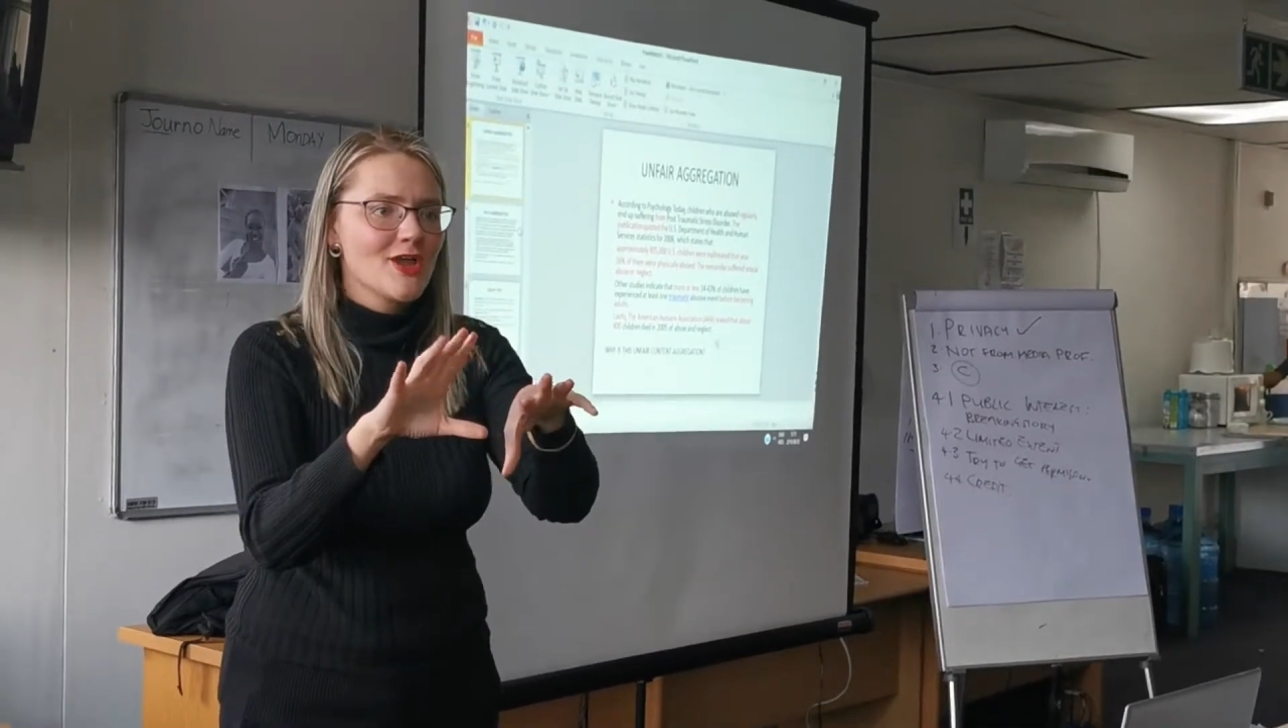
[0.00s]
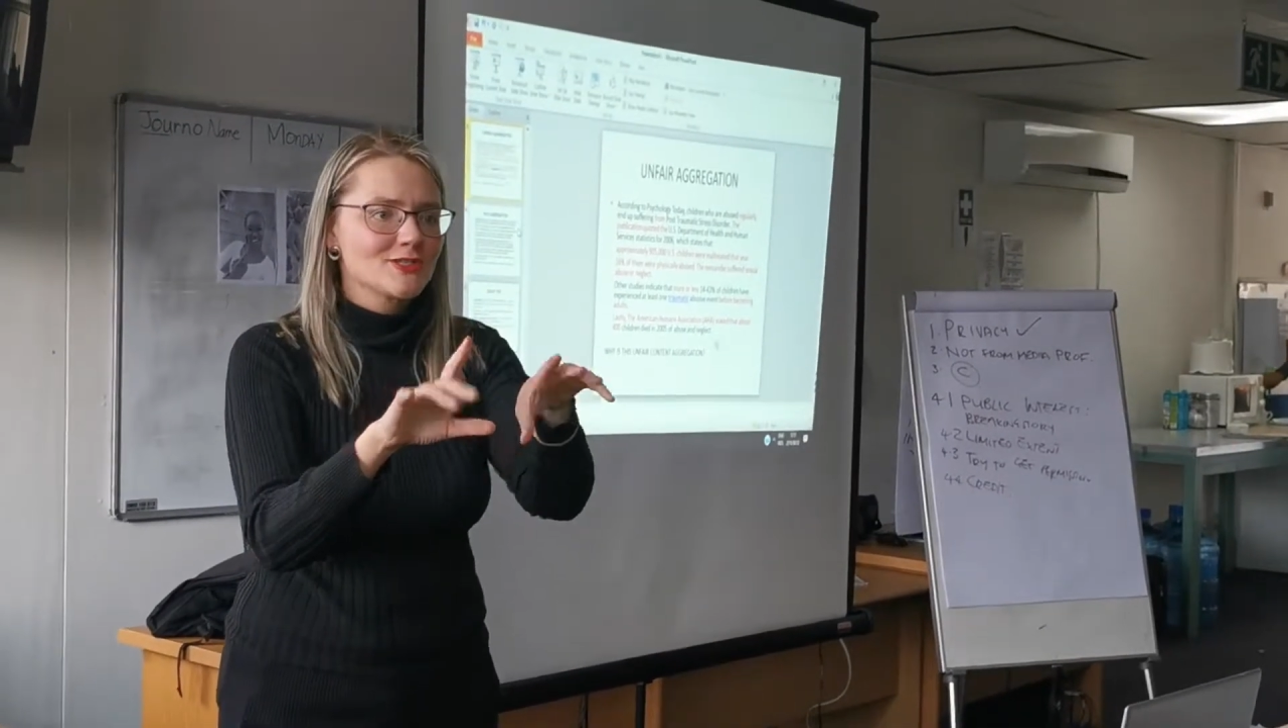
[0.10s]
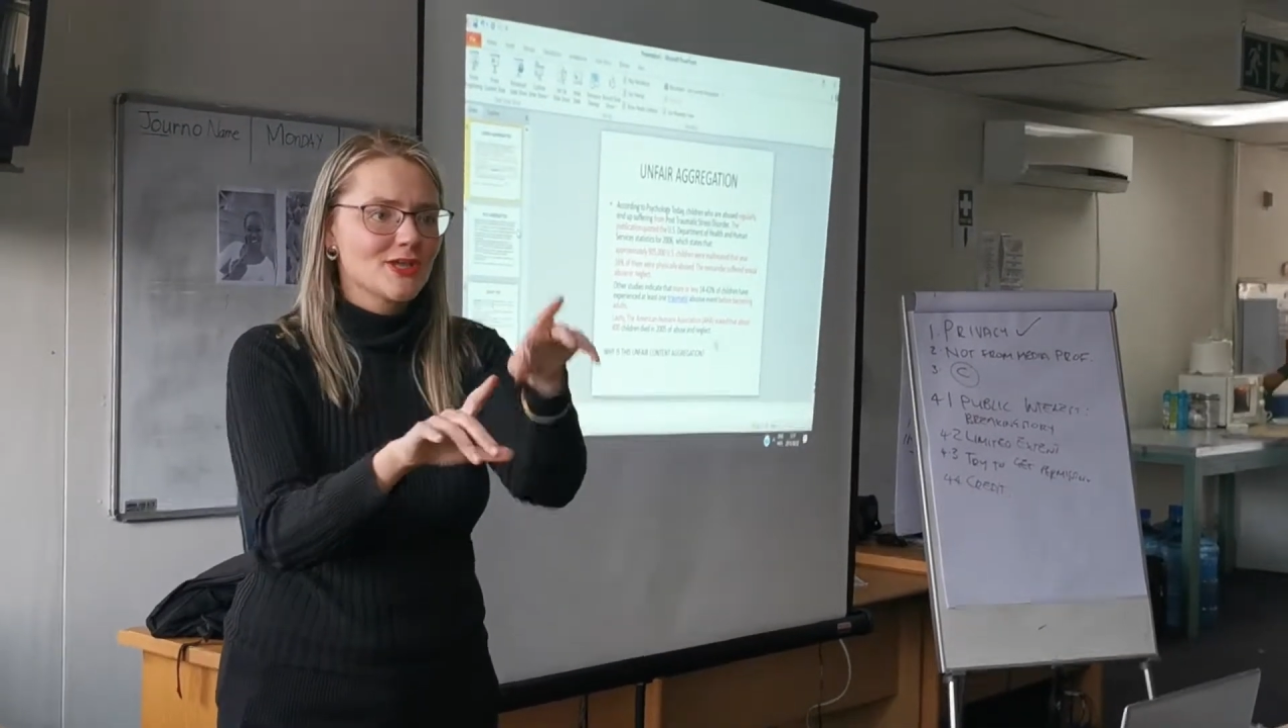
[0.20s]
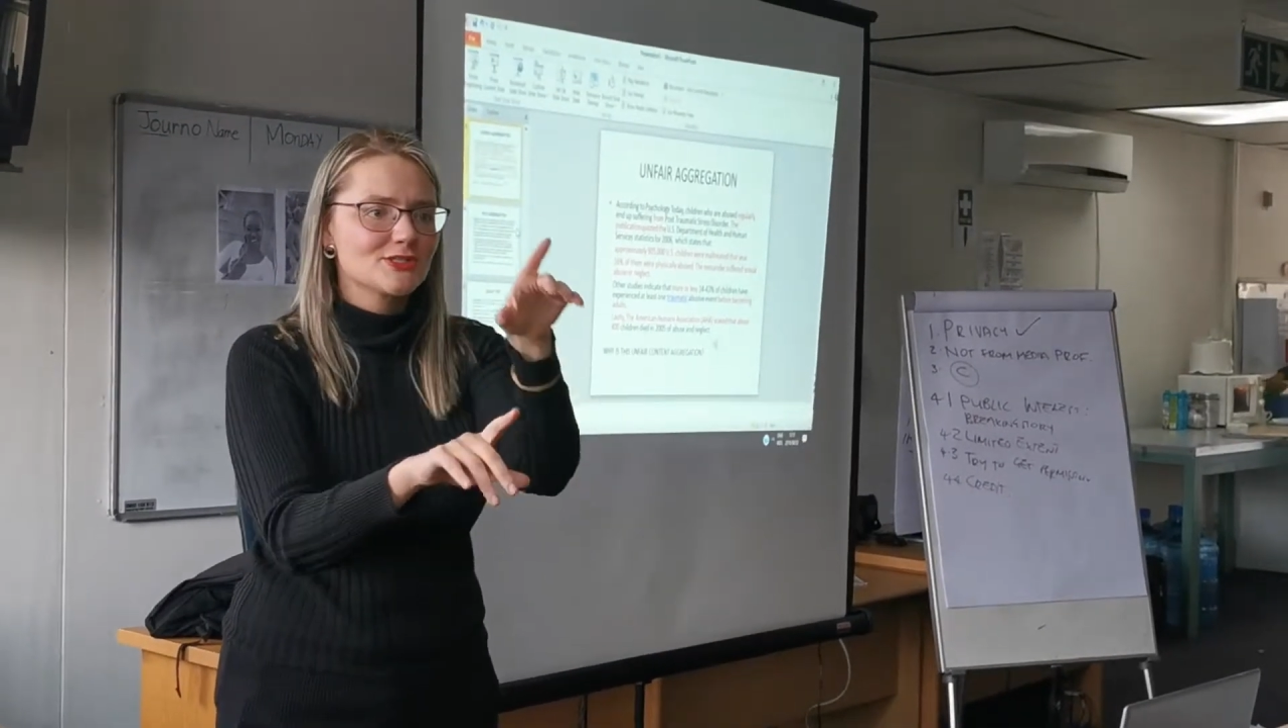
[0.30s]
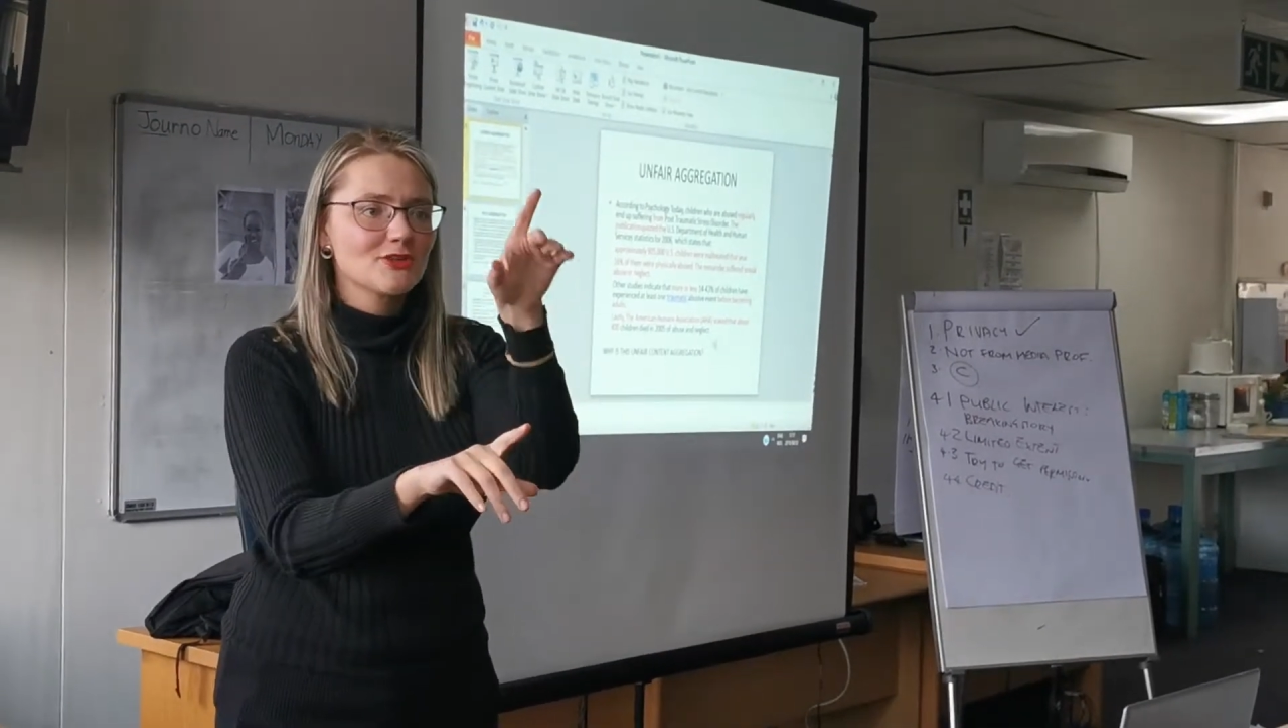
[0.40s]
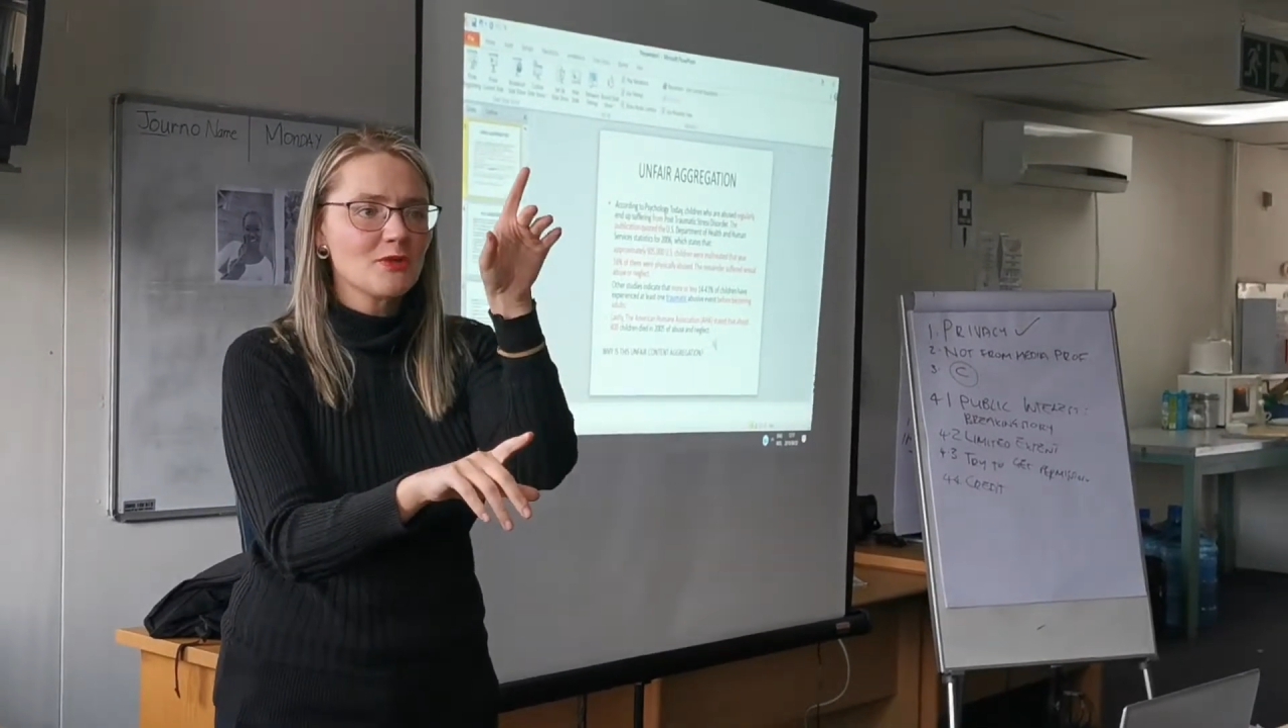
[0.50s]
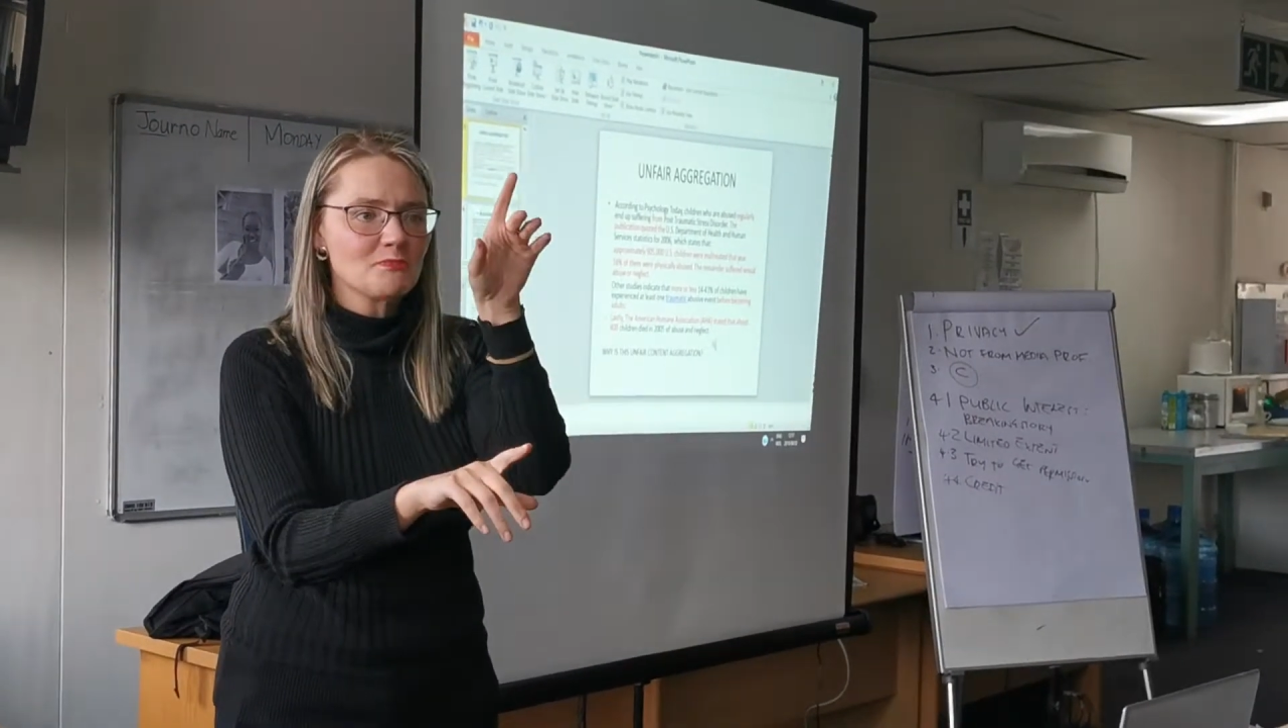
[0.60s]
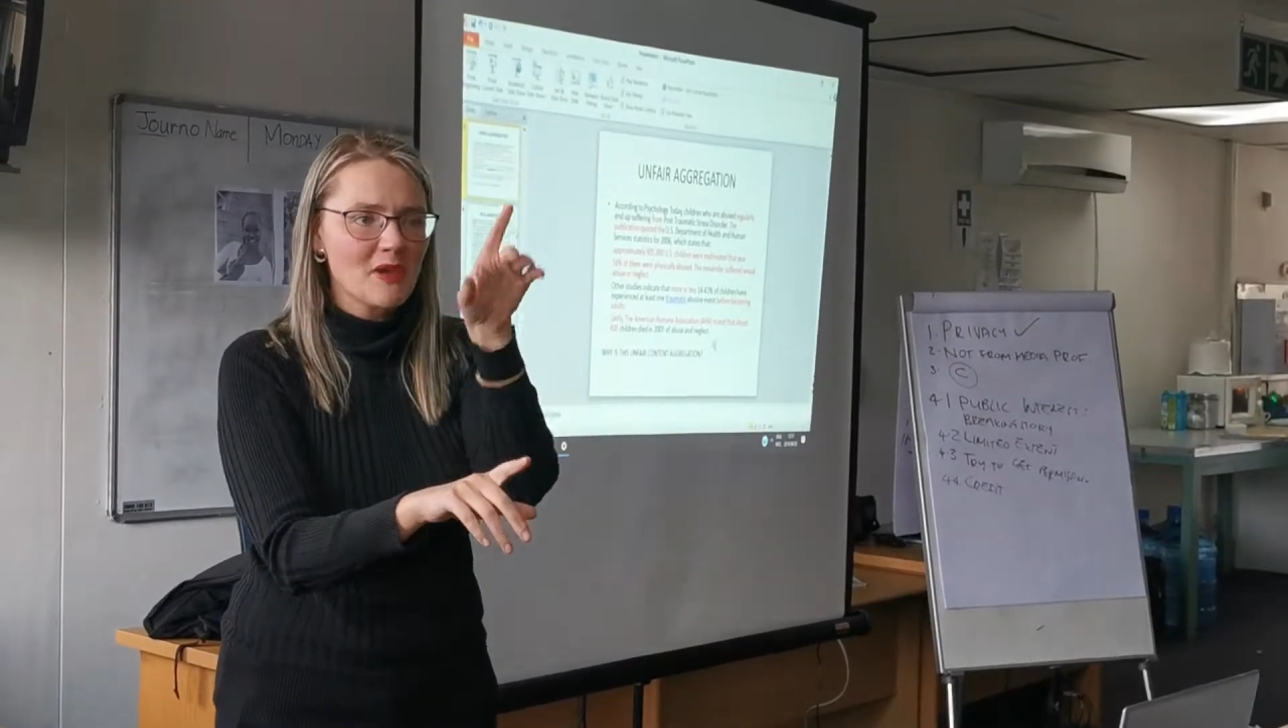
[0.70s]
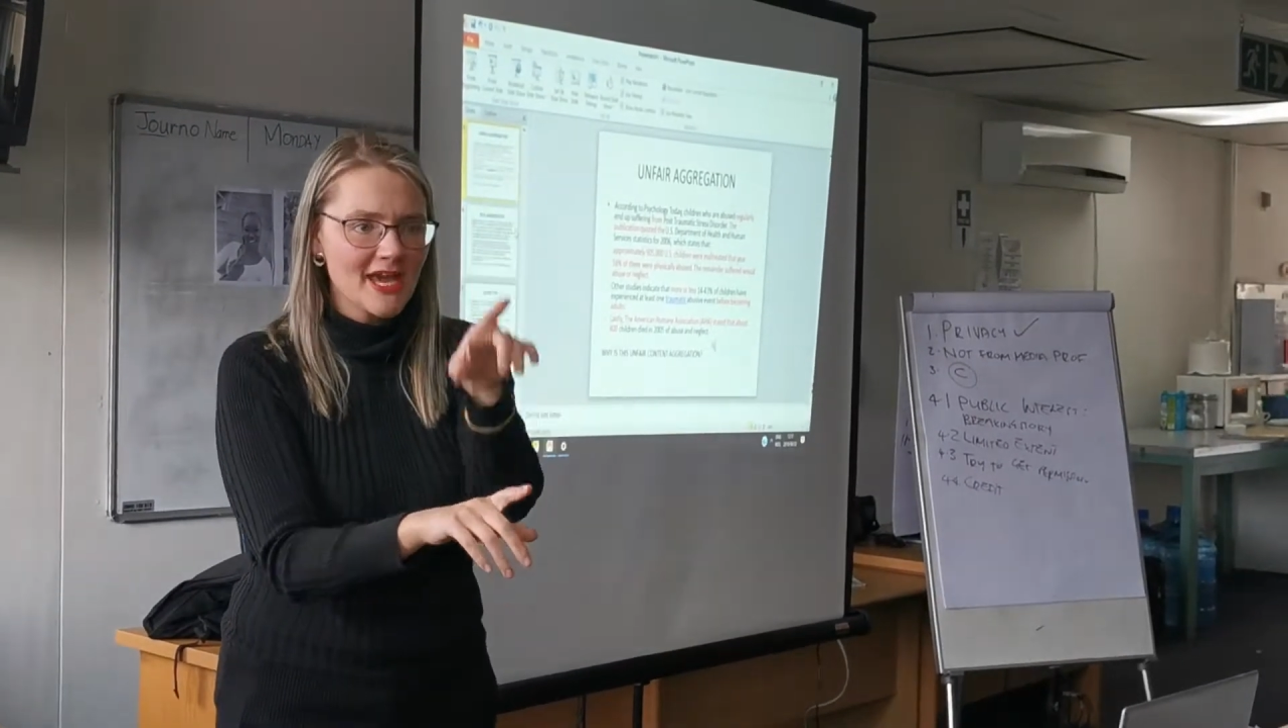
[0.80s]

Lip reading: So it's not